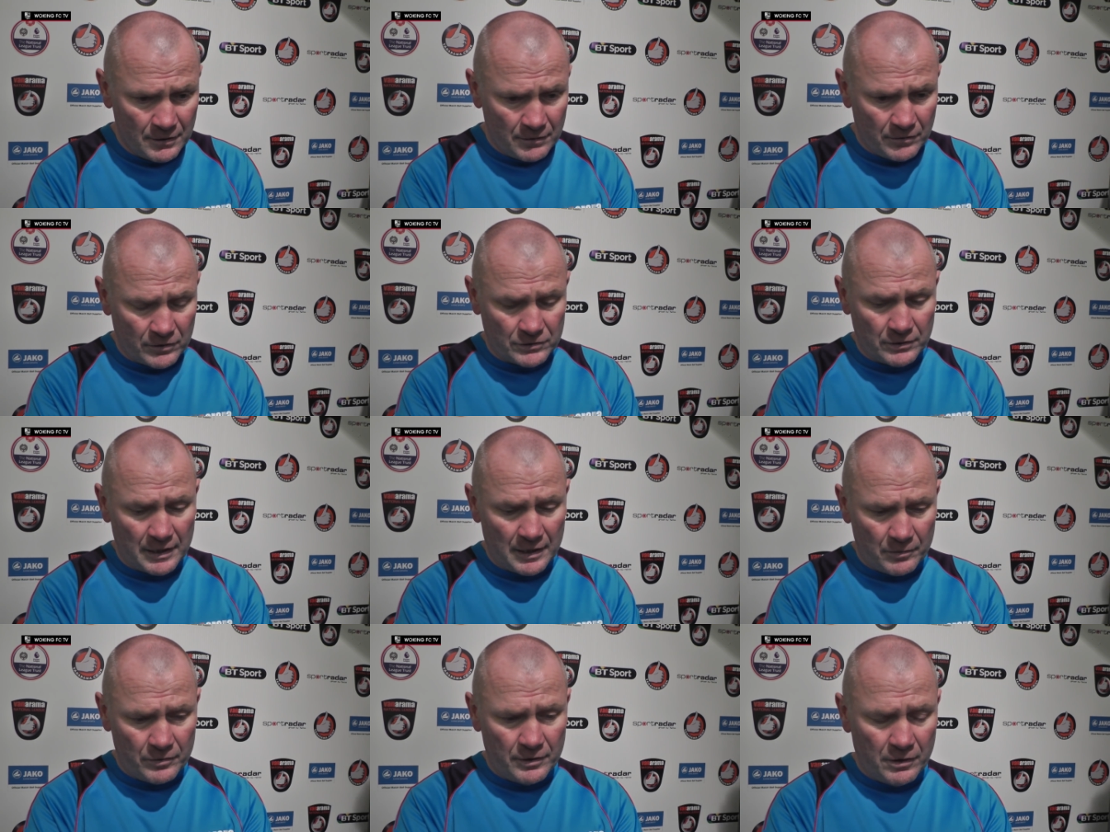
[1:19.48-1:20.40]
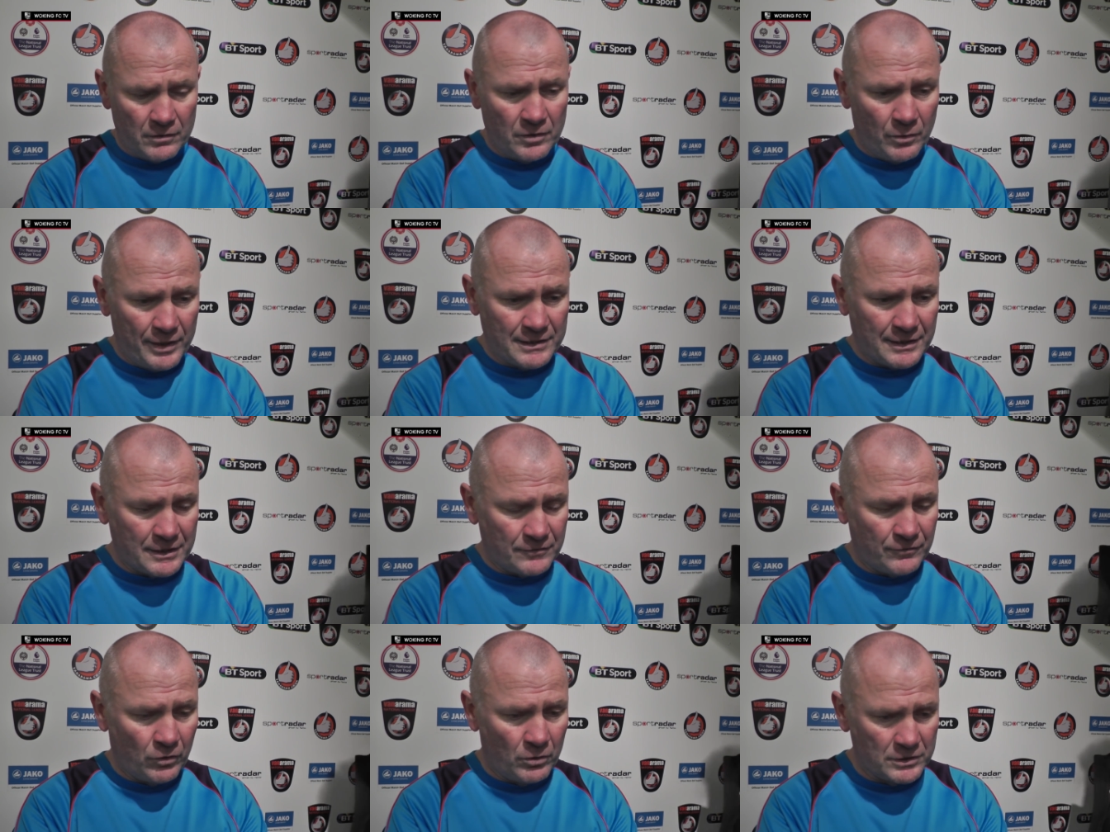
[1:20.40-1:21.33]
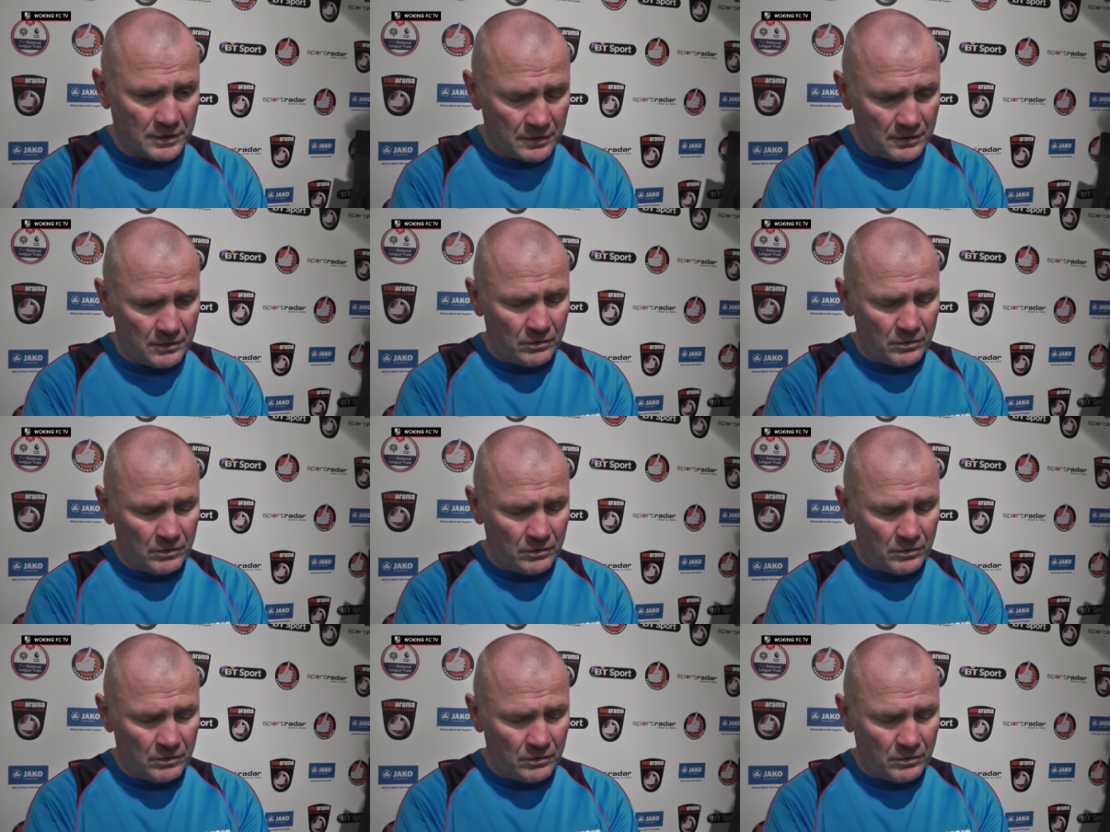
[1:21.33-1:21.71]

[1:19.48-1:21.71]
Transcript: We've also helped along the ways. I just thought was a,